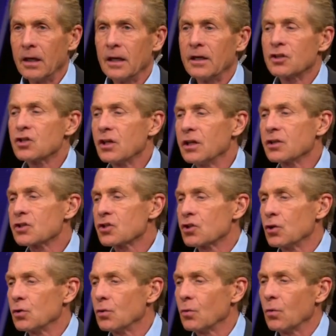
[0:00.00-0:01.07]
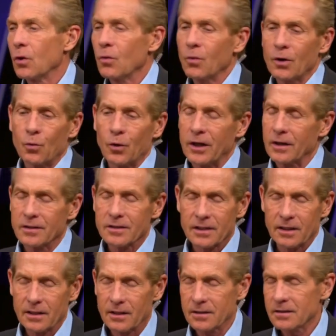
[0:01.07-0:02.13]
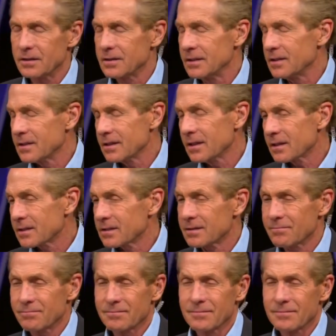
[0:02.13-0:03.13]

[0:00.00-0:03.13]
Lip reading: It's too, what are we going to say is? Is he 6'?